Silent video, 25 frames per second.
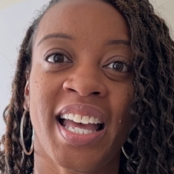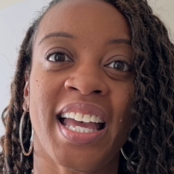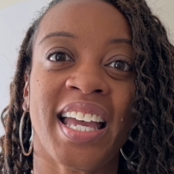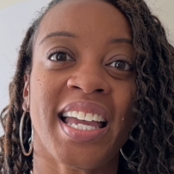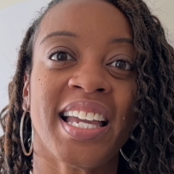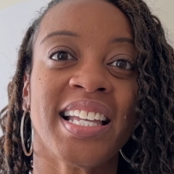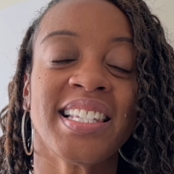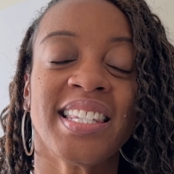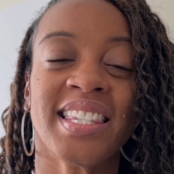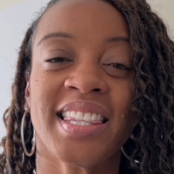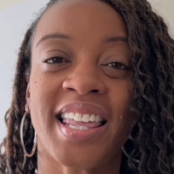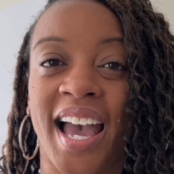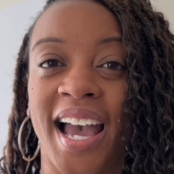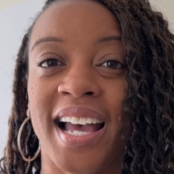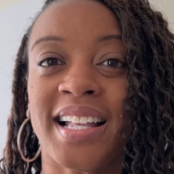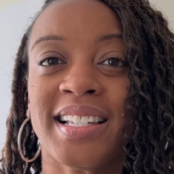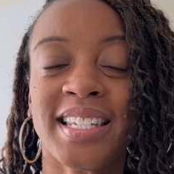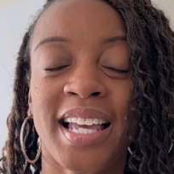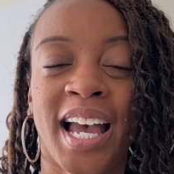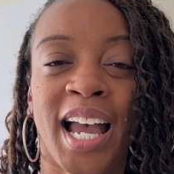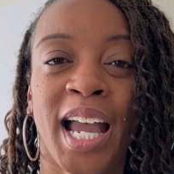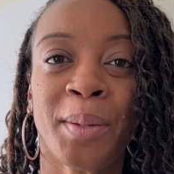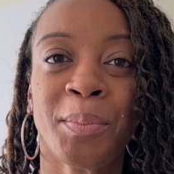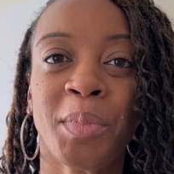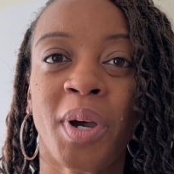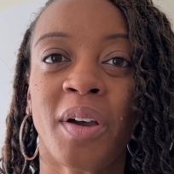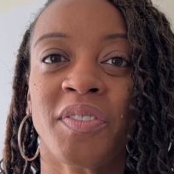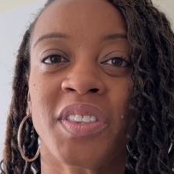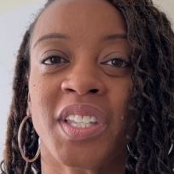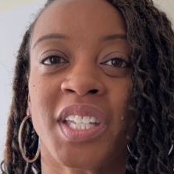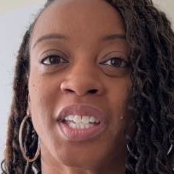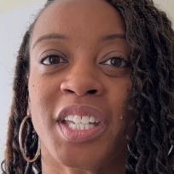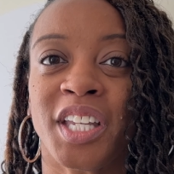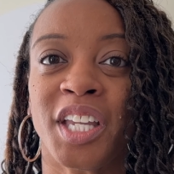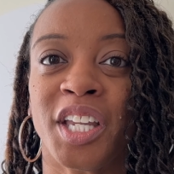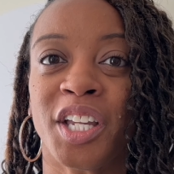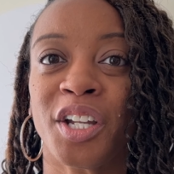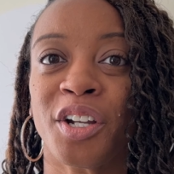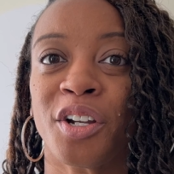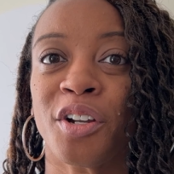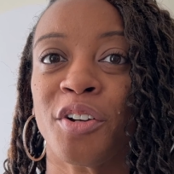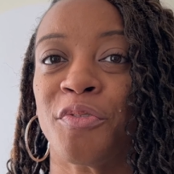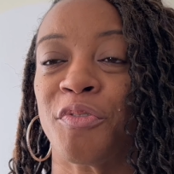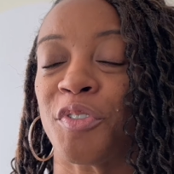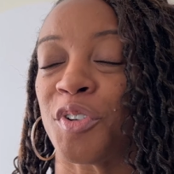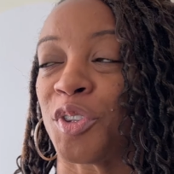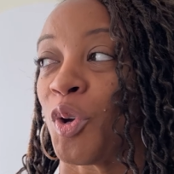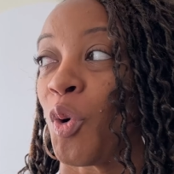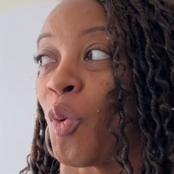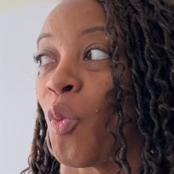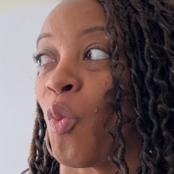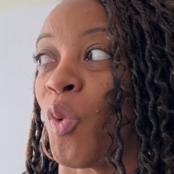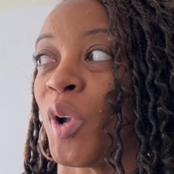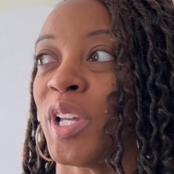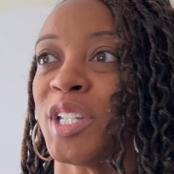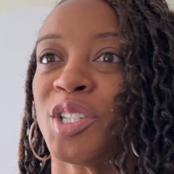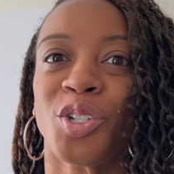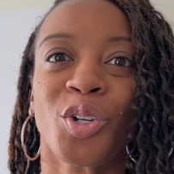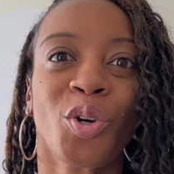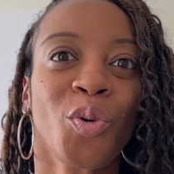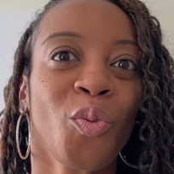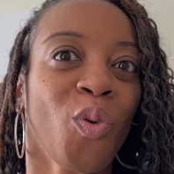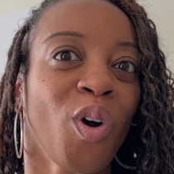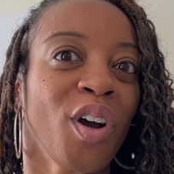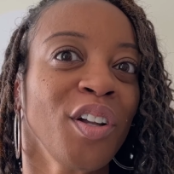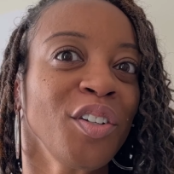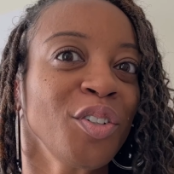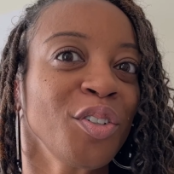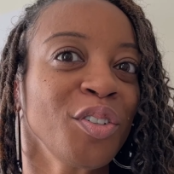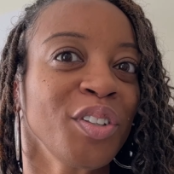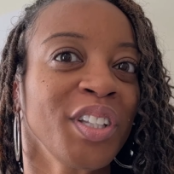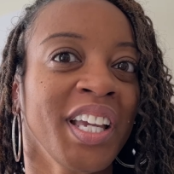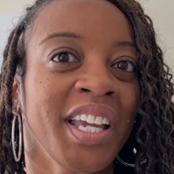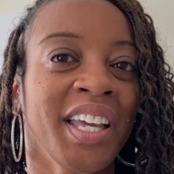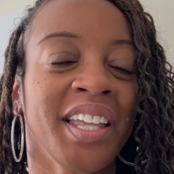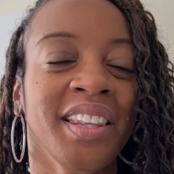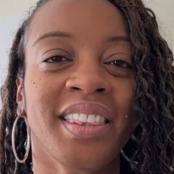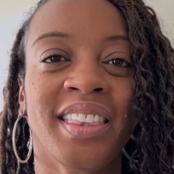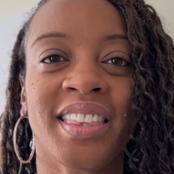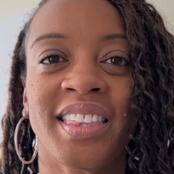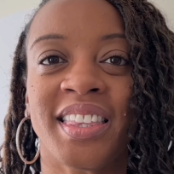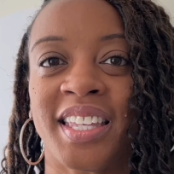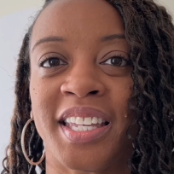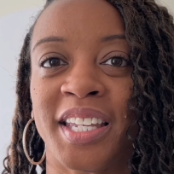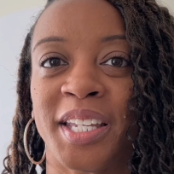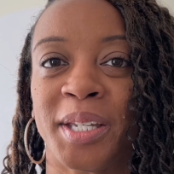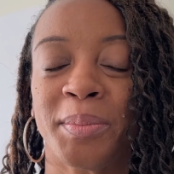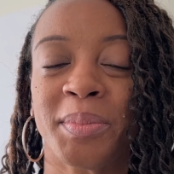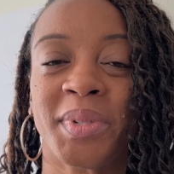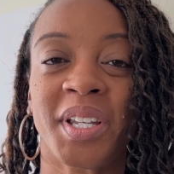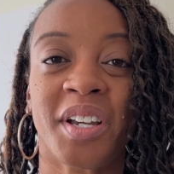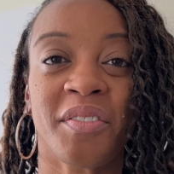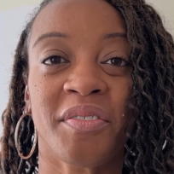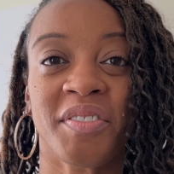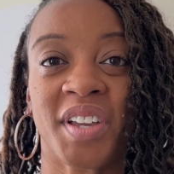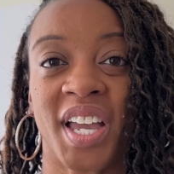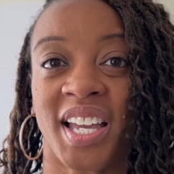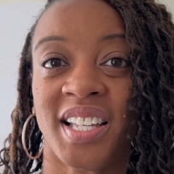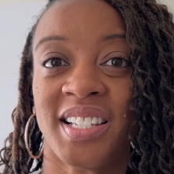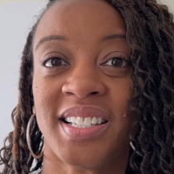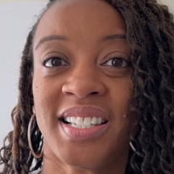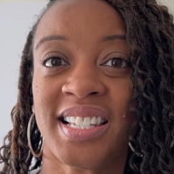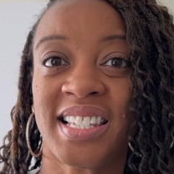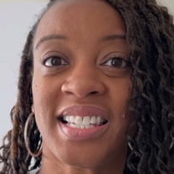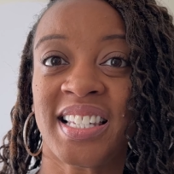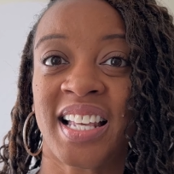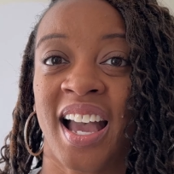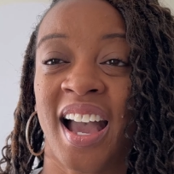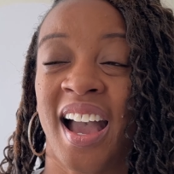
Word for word: It's that time of the year for the Winter Wonderland themed events.